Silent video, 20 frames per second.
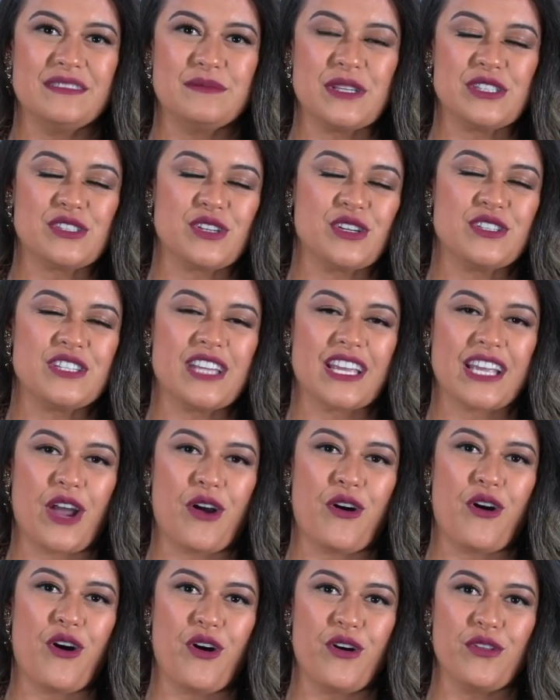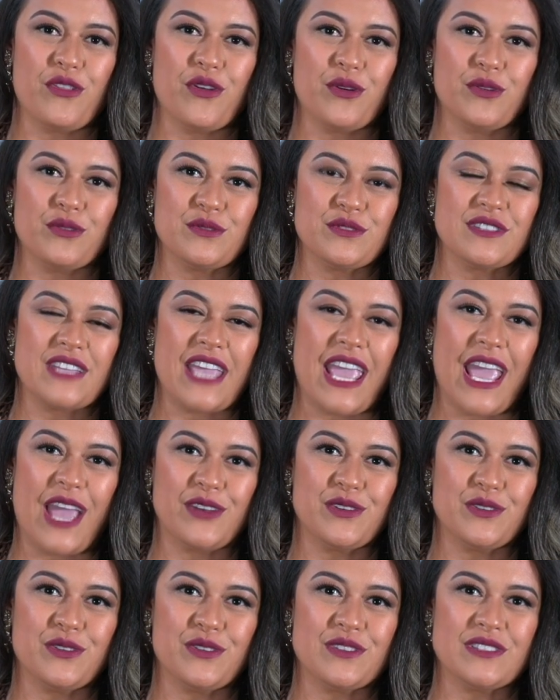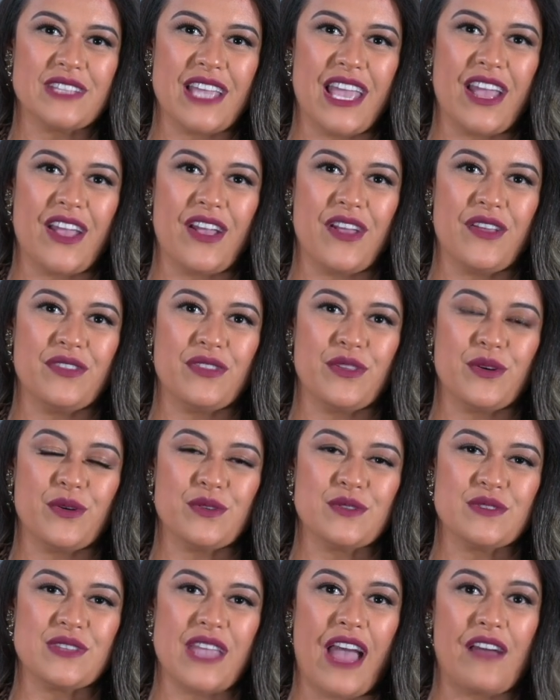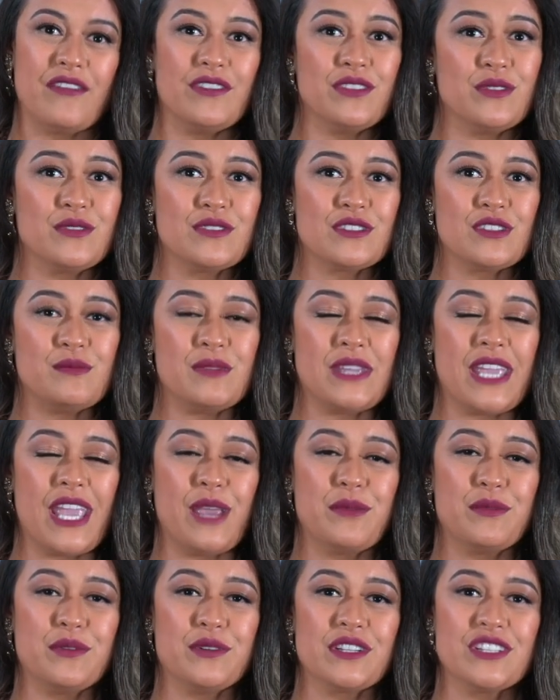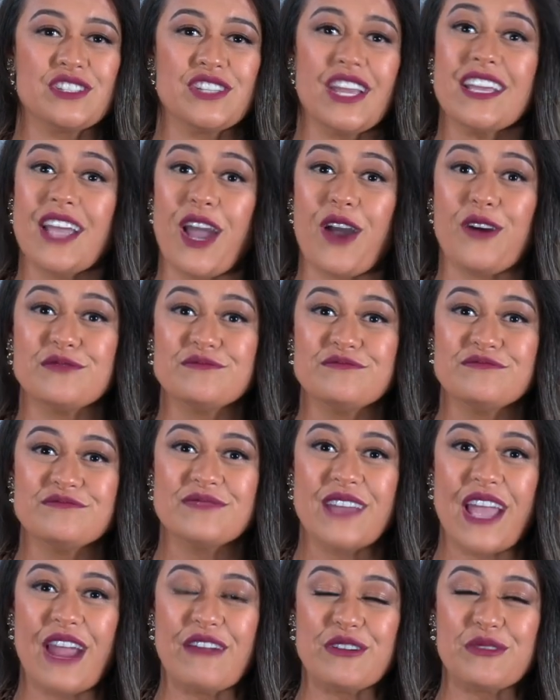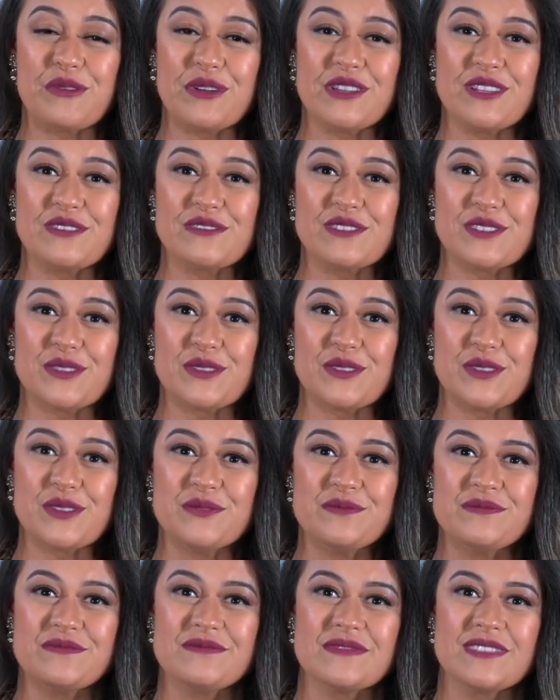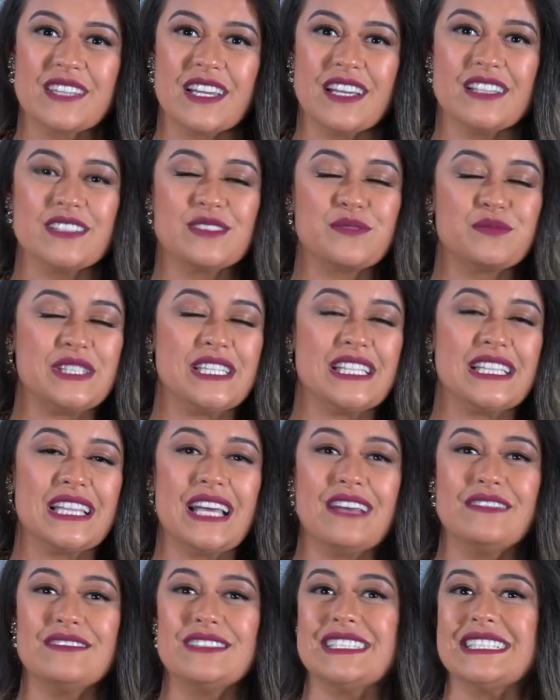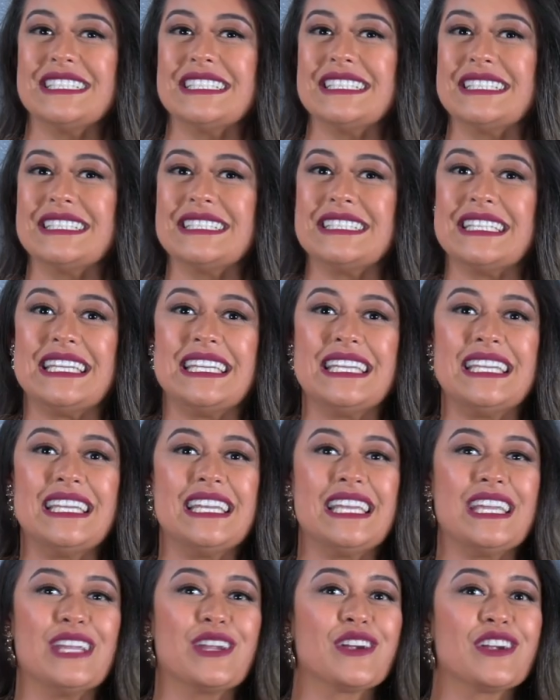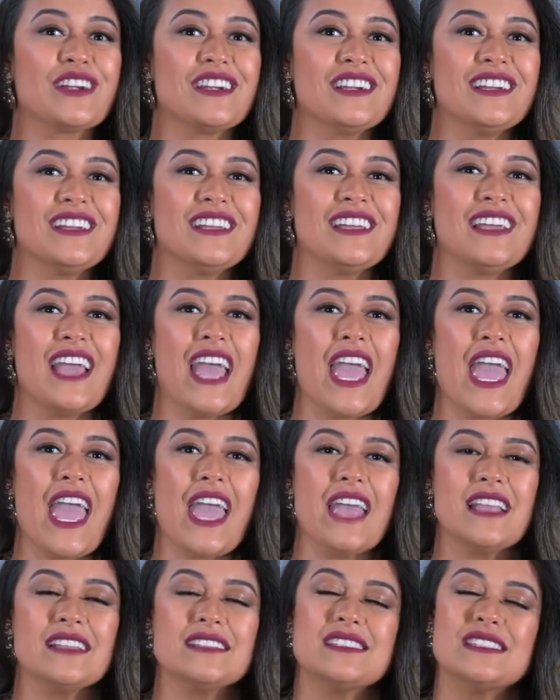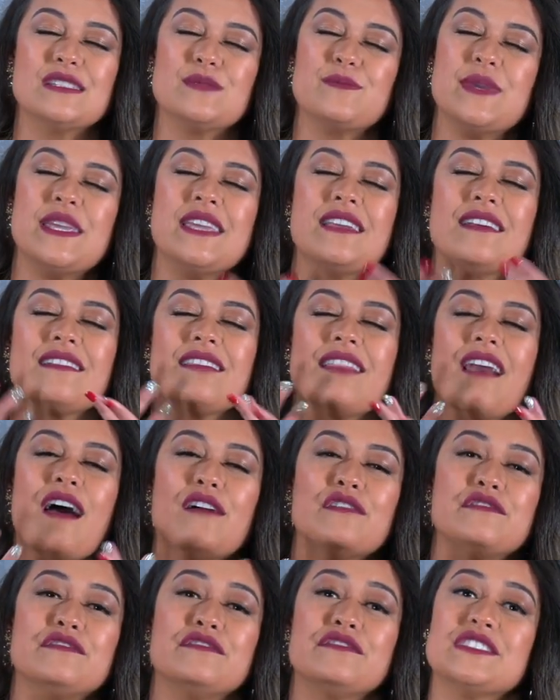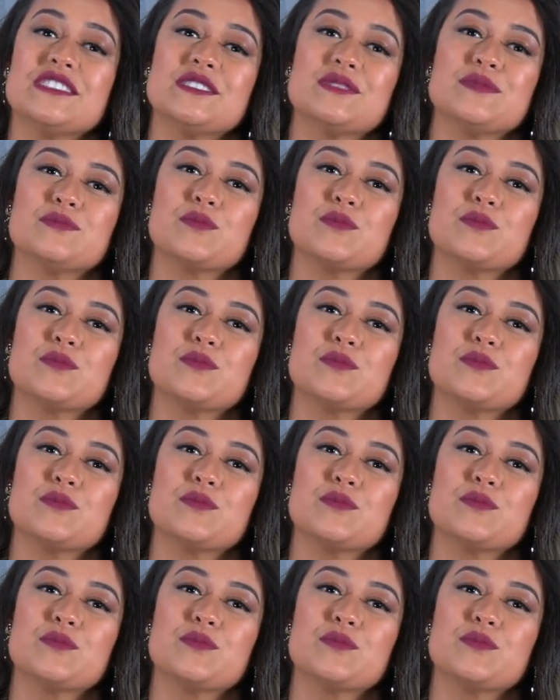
Make sure you check out all those handles and those avenues to be able to check out Everyone Loves Lulu. Because we love to see, hear, and speak love.